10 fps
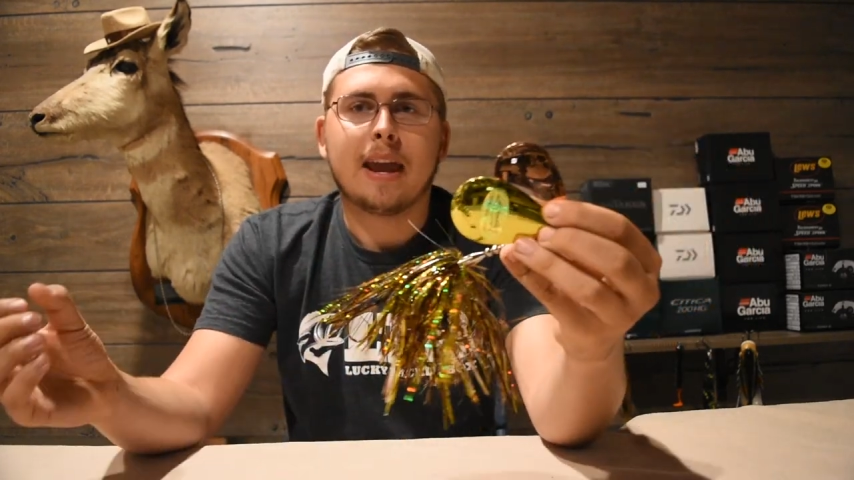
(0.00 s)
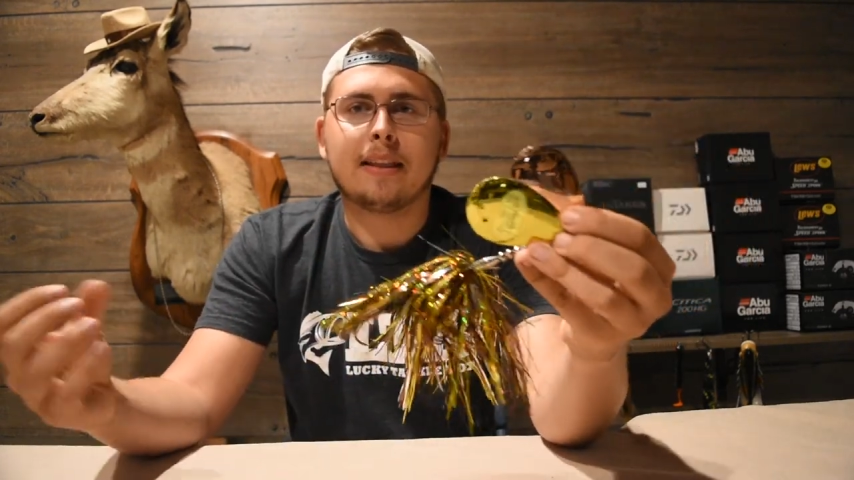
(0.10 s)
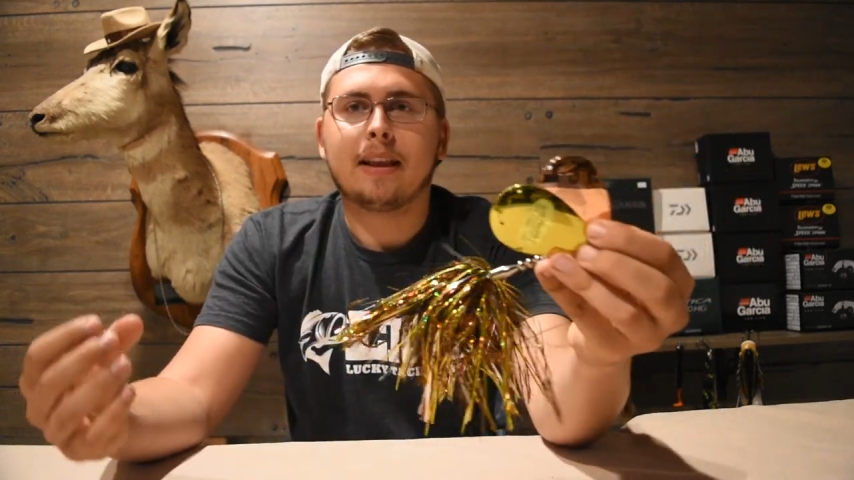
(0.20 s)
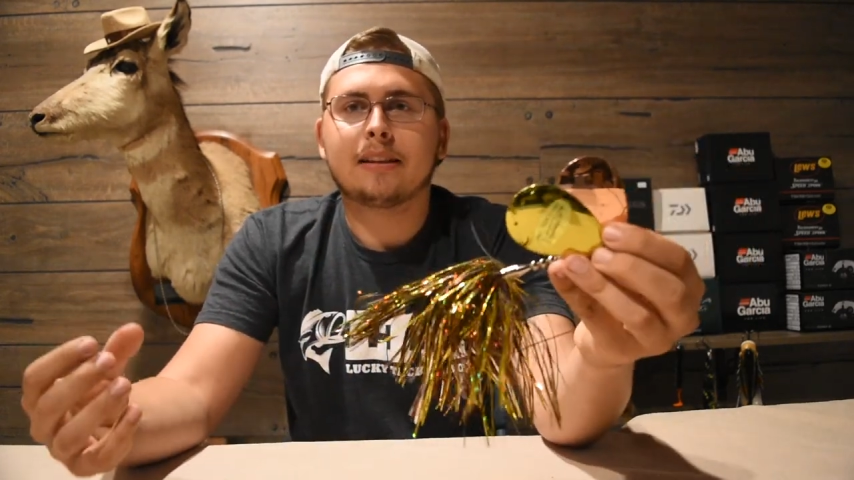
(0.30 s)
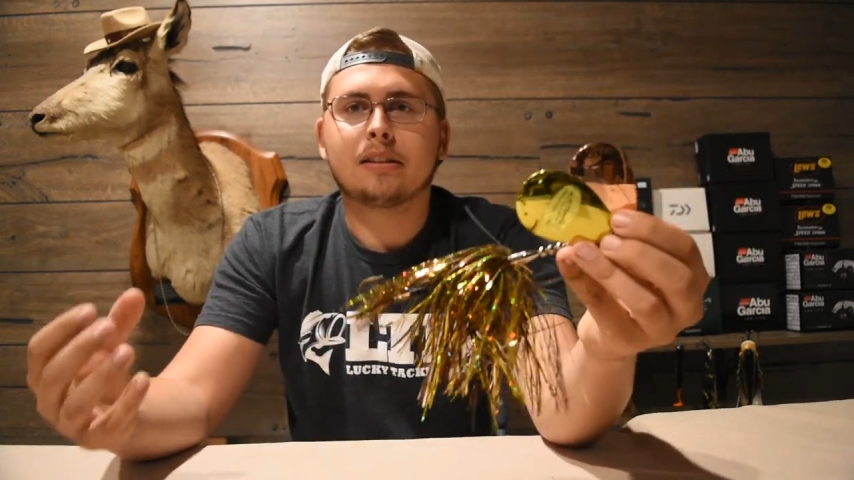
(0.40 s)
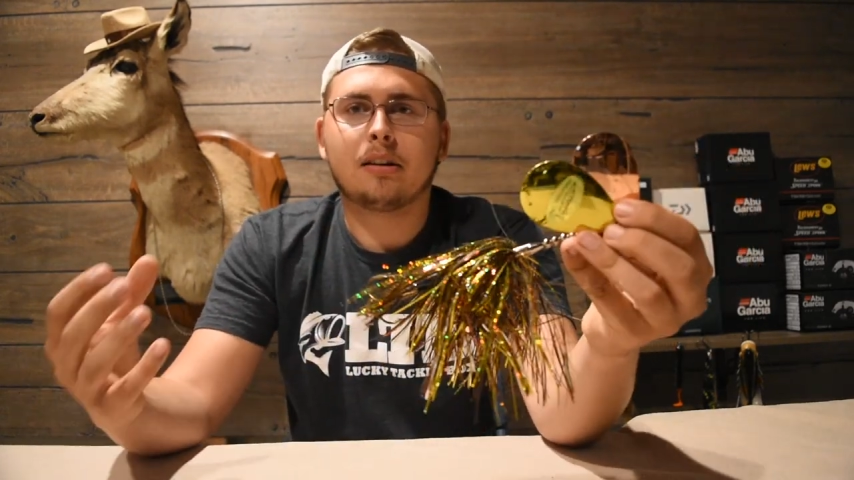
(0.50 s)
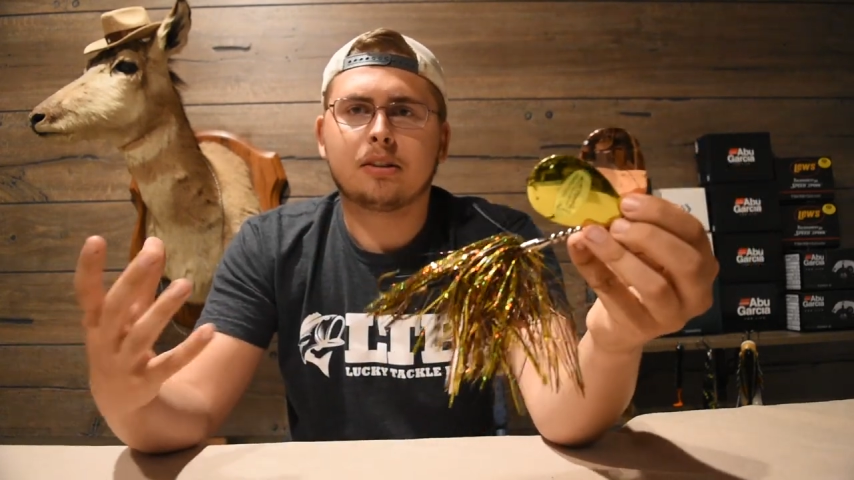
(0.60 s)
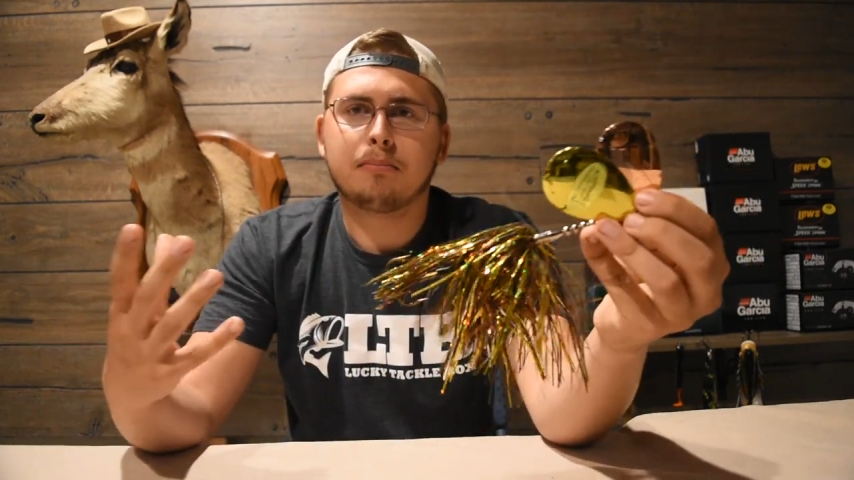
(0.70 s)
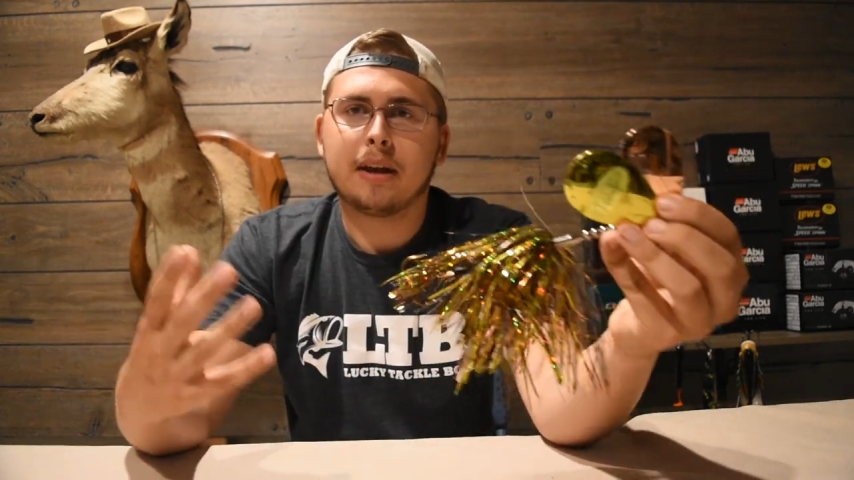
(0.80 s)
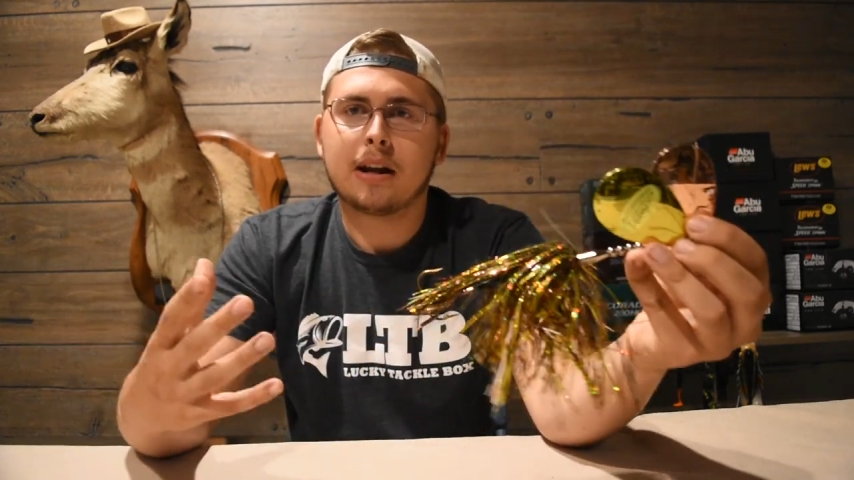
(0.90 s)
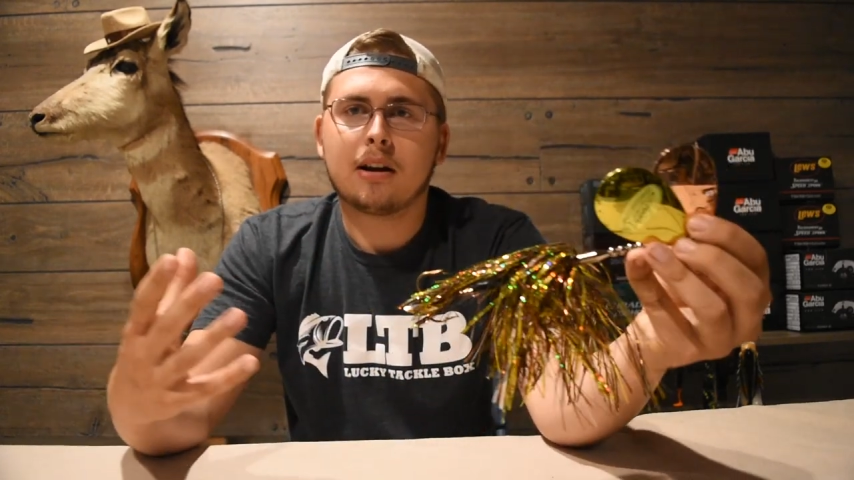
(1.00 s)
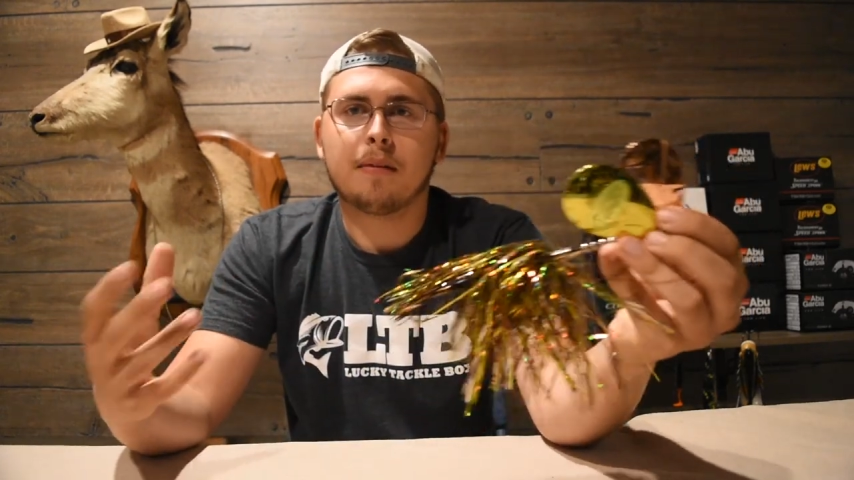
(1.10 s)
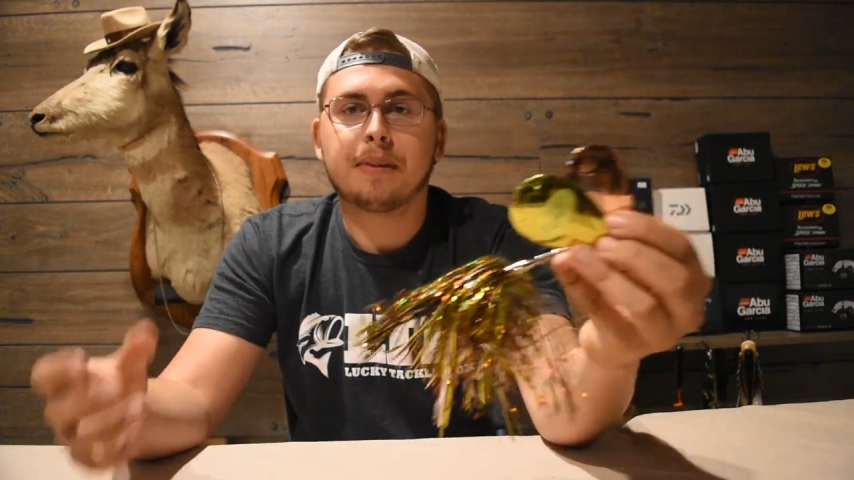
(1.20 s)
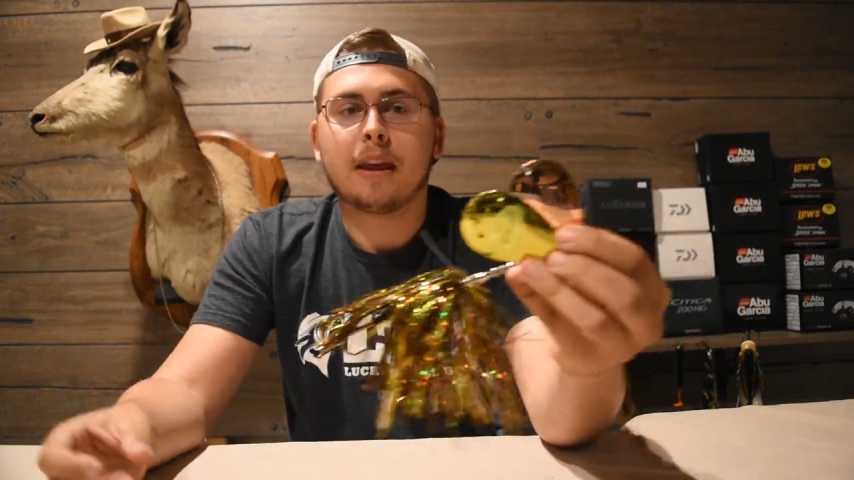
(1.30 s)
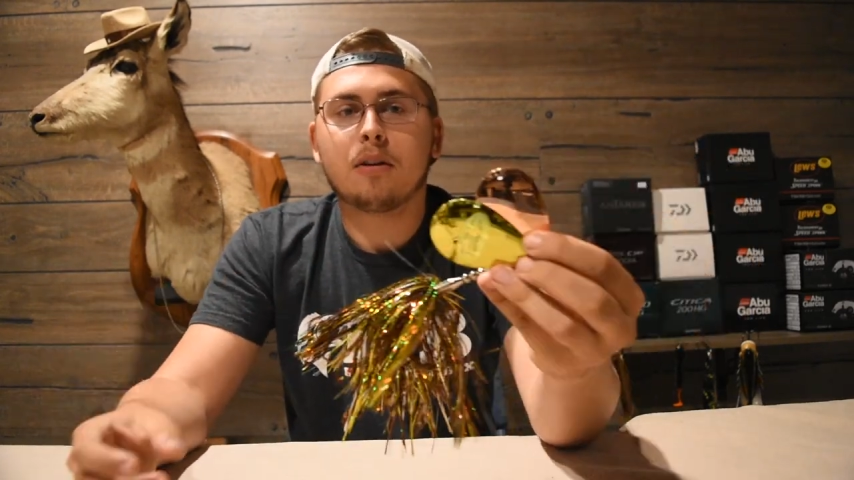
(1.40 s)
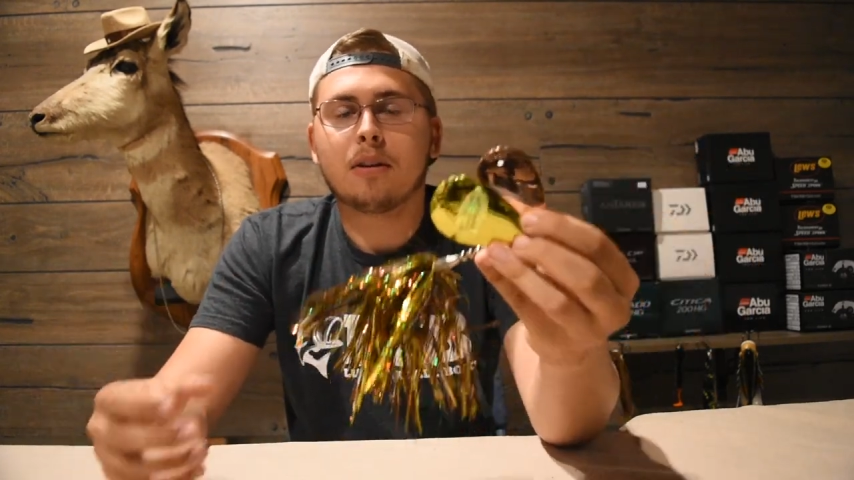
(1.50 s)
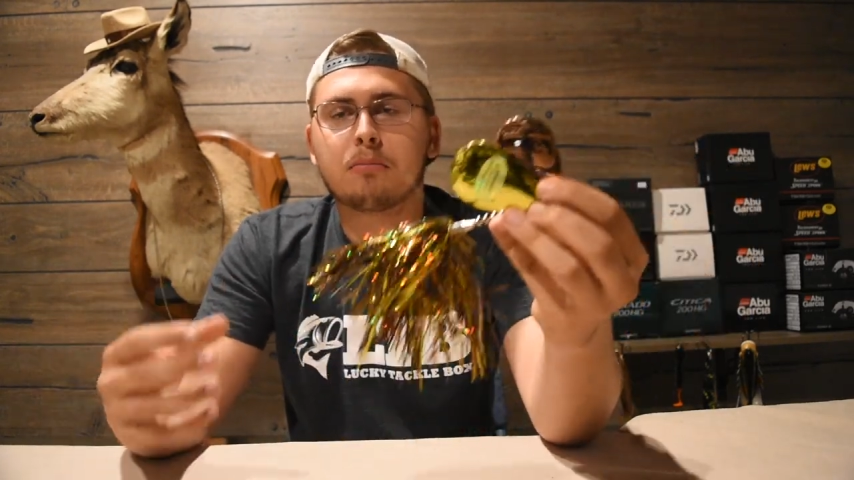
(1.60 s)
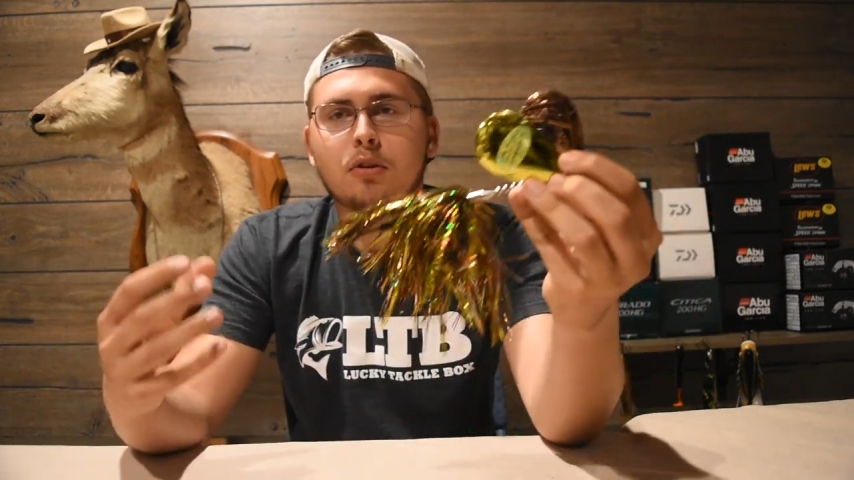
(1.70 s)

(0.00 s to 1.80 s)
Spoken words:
And then it's also big enough that you can